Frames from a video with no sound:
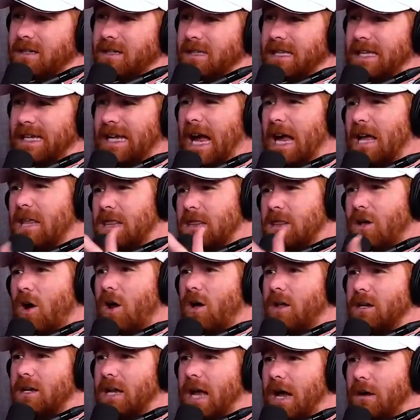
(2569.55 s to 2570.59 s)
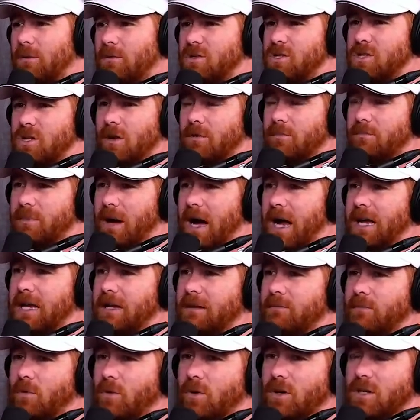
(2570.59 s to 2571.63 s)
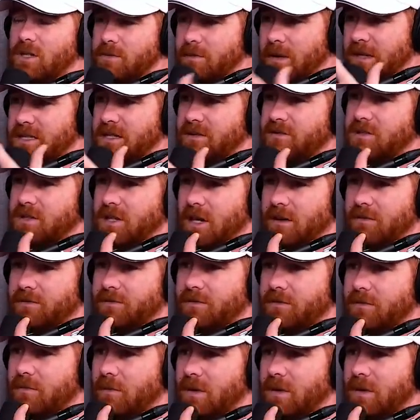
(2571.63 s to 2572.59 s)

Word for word: Yeah. Like I thought I would start buying more expensive stuff